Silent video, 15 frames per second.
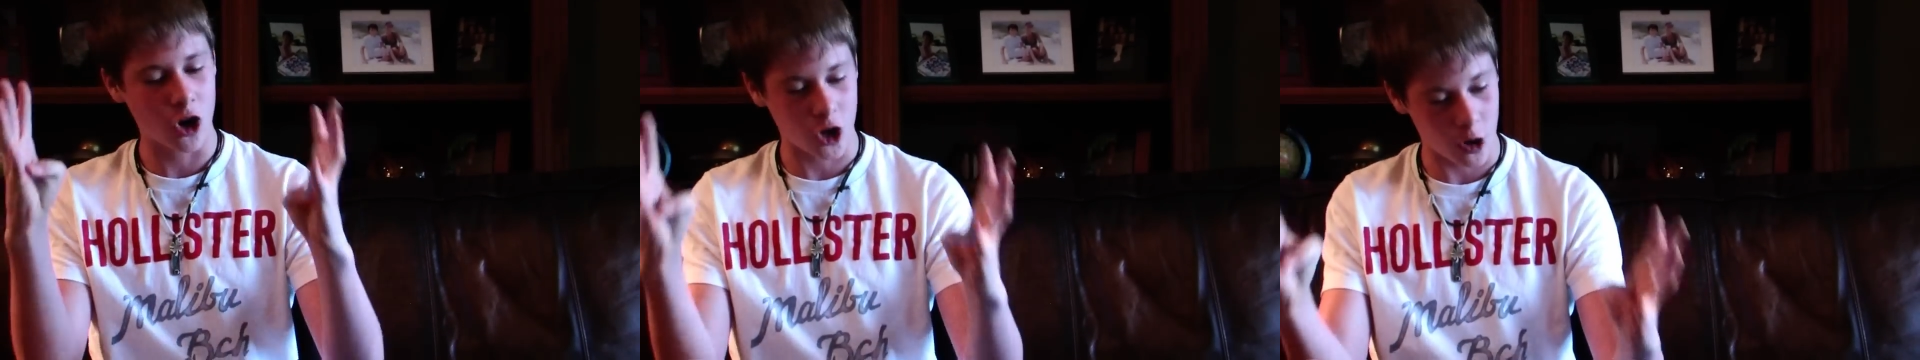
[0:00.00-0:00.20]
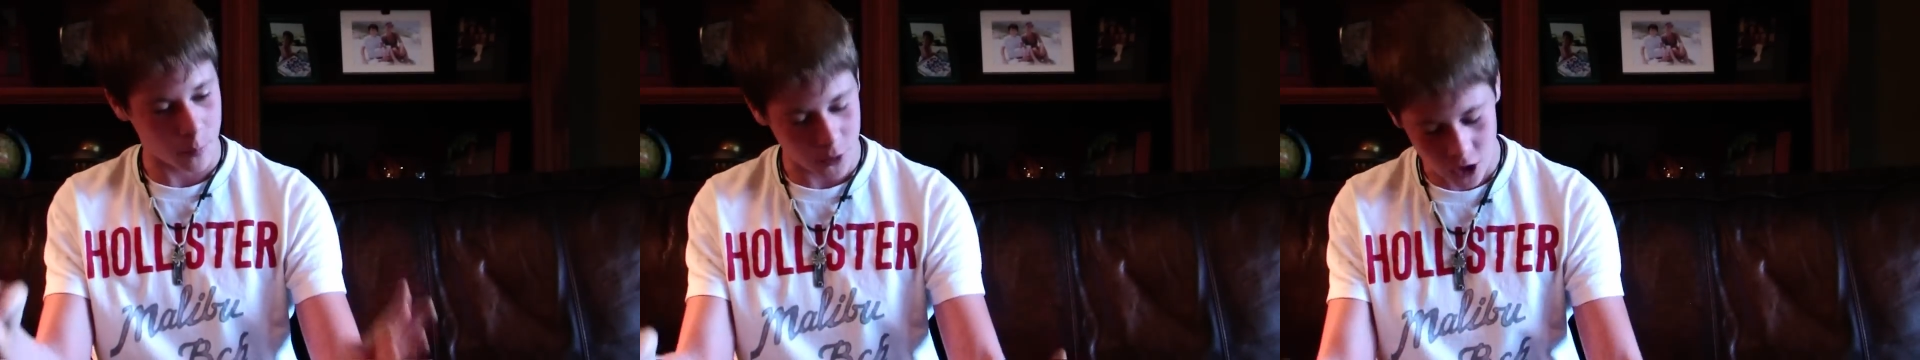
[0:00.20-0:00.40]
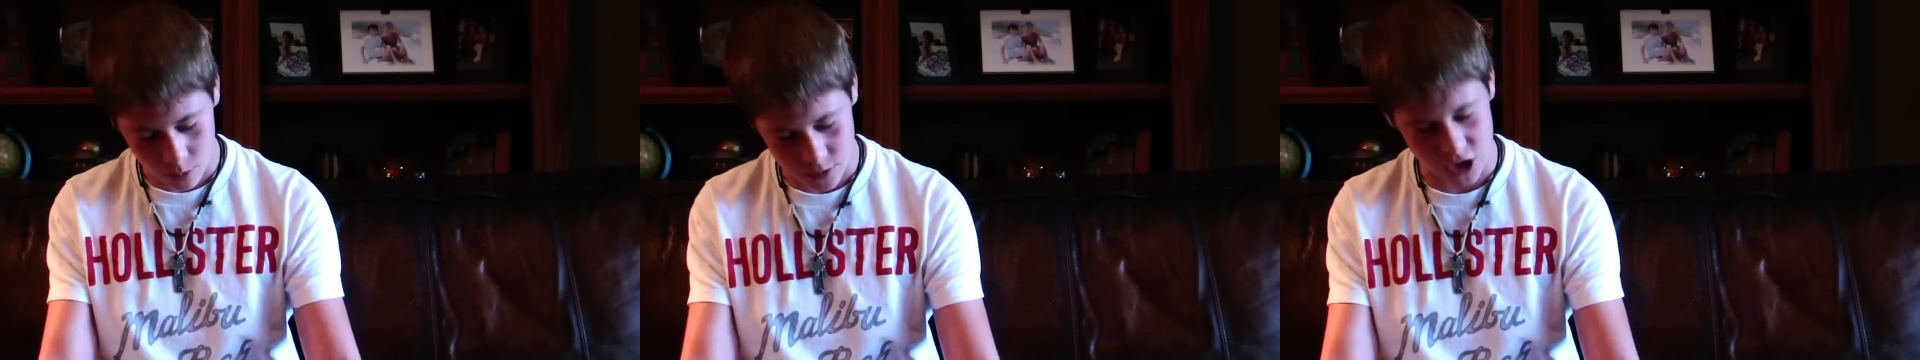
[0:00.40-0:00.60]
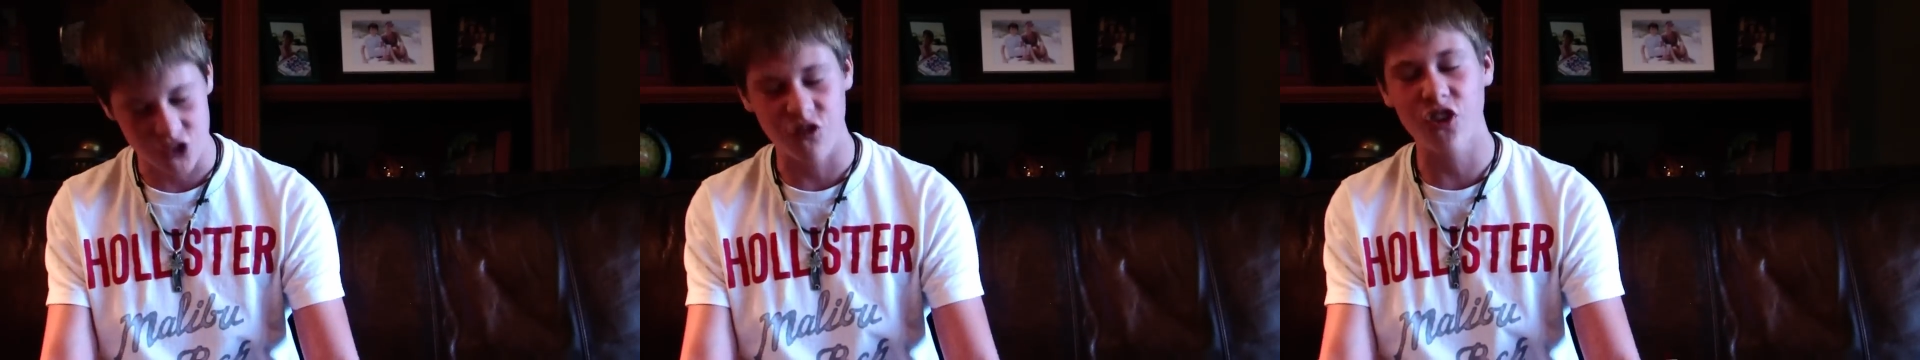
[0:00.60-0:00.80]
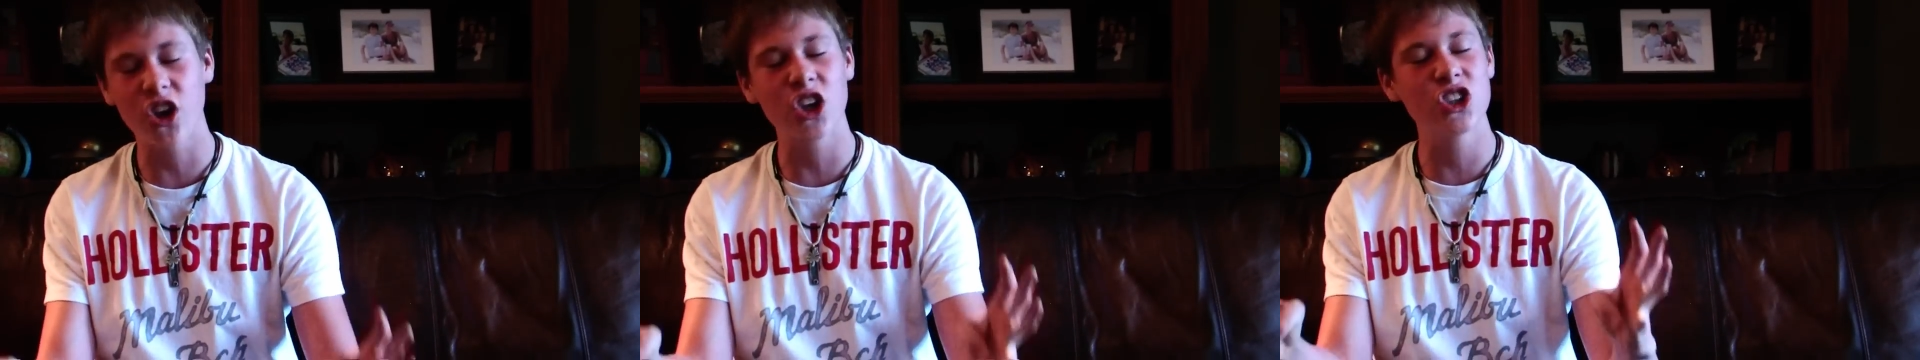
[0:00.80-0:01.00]
and I'm going to pick up
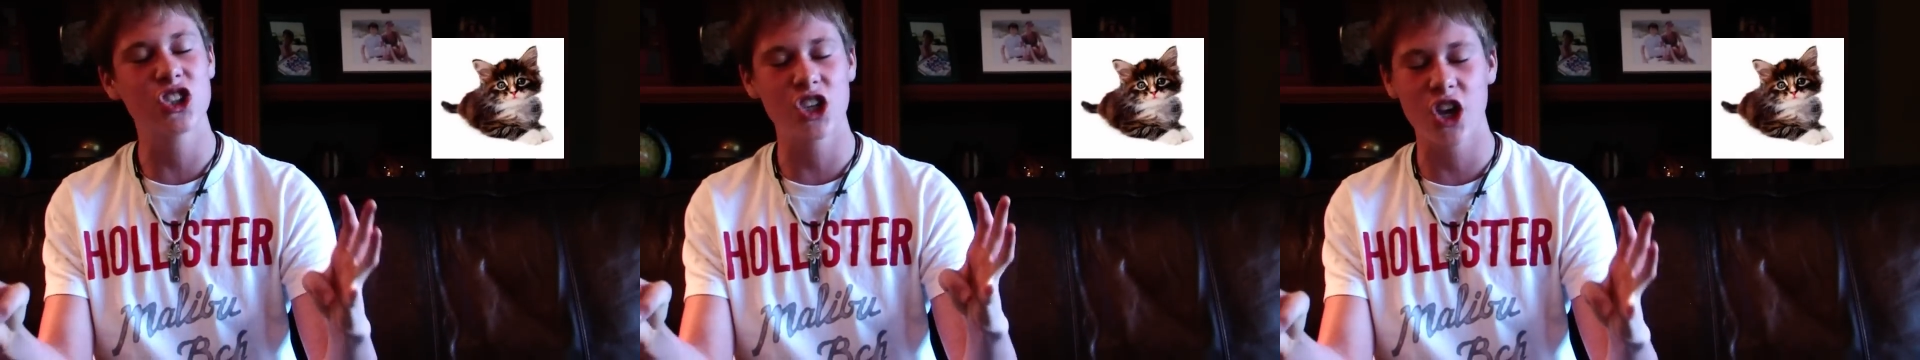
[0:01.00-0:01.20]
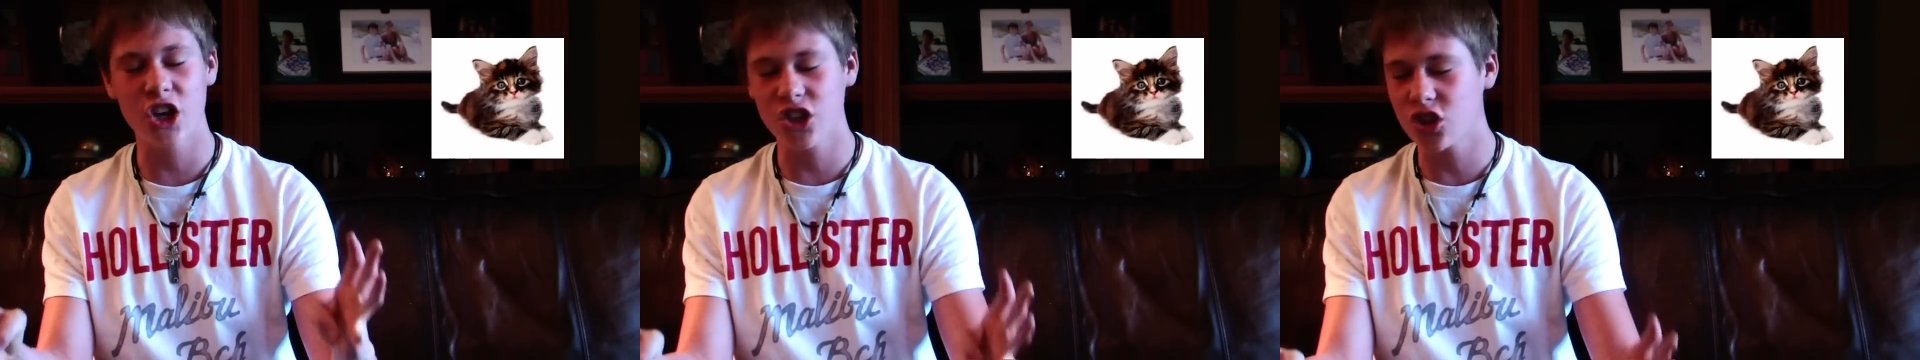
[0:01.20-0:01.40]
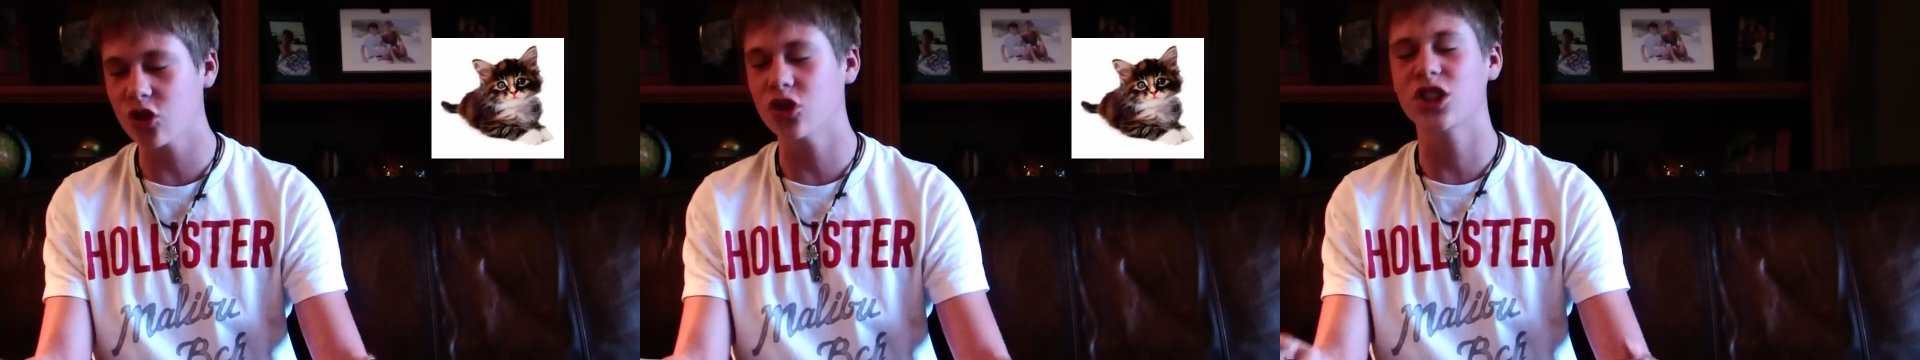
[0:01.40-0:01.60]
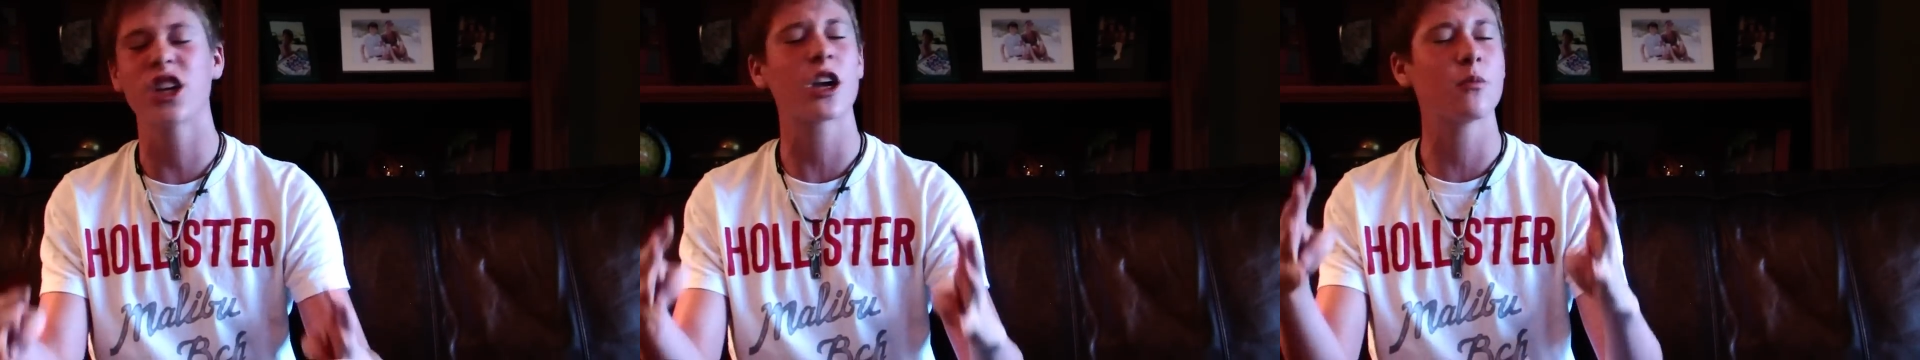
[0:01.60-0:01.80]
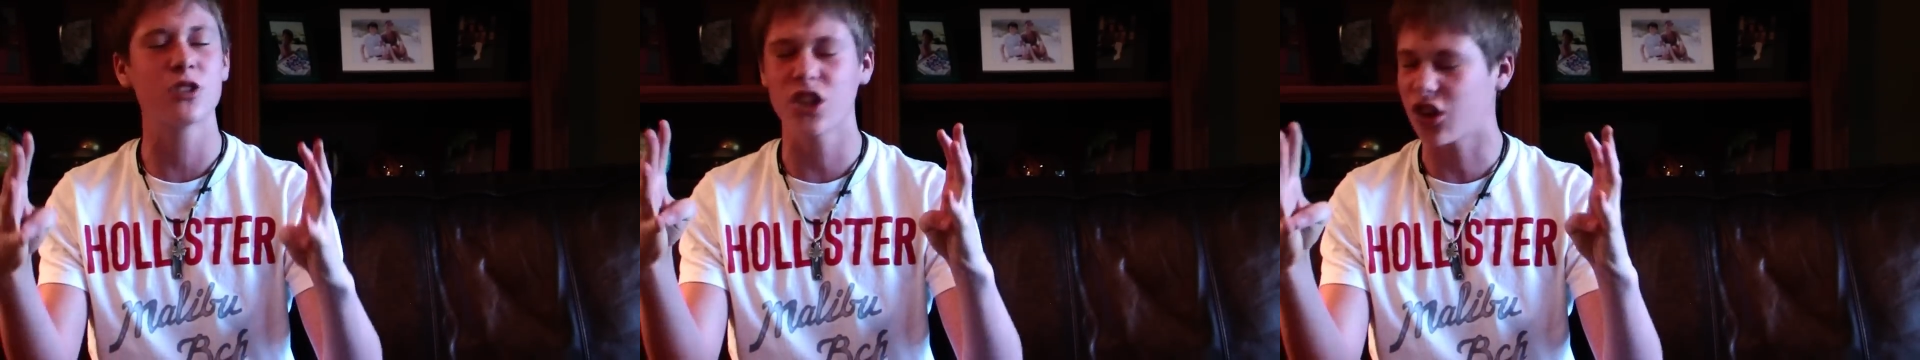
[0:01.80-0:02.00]
this freaking turtle and
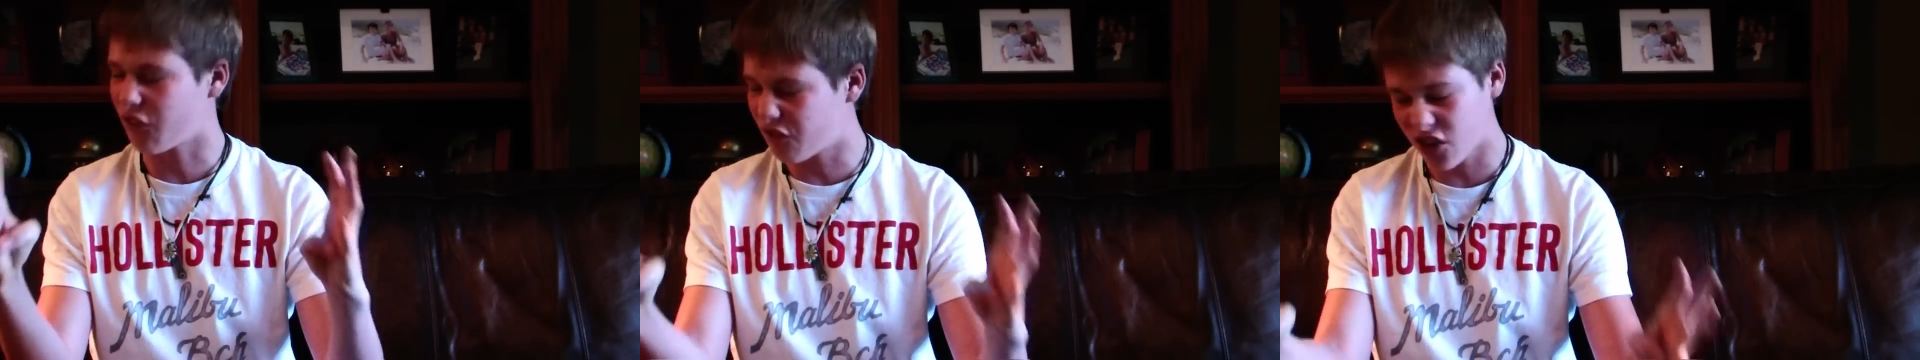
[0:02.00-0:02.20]
take him to the